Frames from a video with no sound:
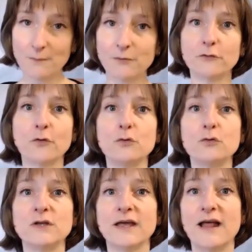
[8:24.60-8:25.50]
But also,
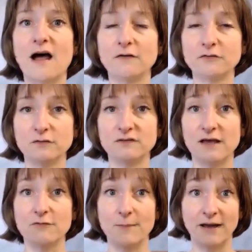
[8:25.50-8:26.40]
you can ask
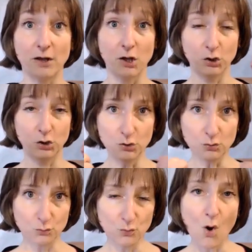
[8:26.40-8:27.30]
yourself about
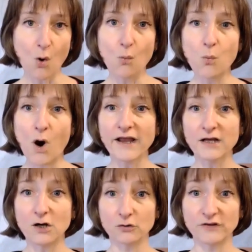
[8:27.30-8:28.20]
you. Why
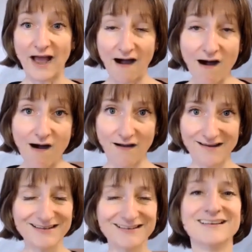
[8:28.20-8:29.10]
can't
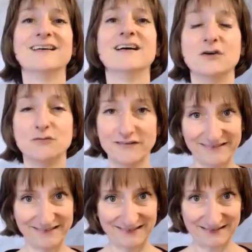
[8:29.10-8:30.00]
I
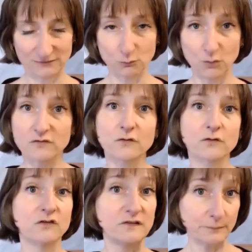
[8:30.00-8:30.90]
resist it? What's so
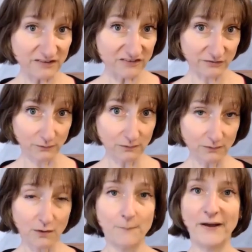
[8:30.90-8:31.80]

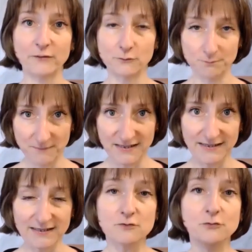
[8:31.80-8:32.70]
special about
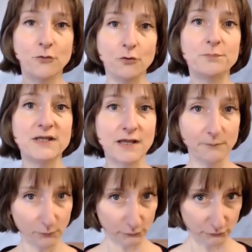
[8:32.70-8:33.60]
me not being
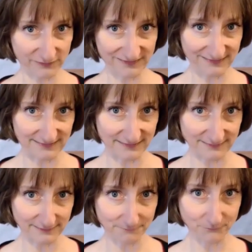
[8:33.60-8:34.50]
able to resist
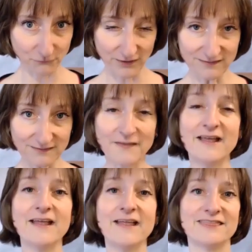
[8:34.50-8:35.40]
it? Right?
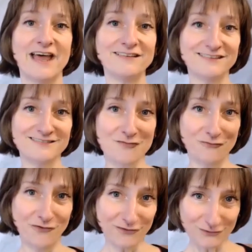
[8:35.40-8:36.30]
That's the
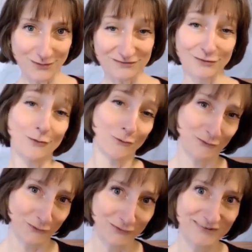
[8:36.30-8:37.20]
first question or
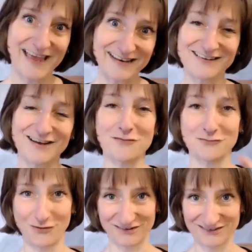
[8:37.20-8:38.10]
the first set of
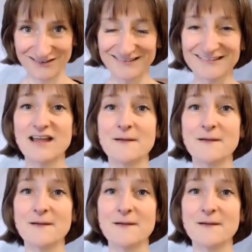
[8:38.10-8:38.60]
questions.